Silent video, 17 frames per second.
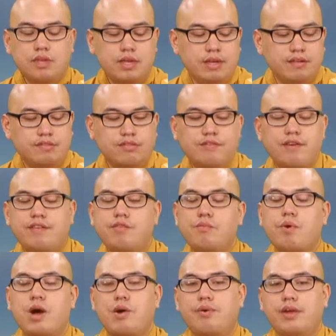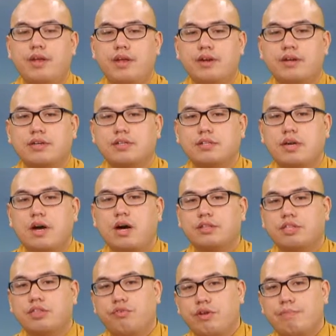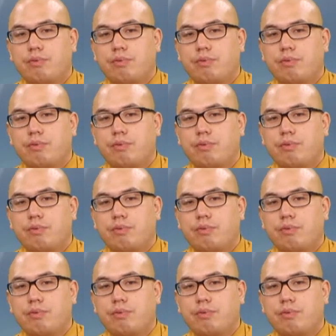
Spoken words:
is the reason why we're here, called the 3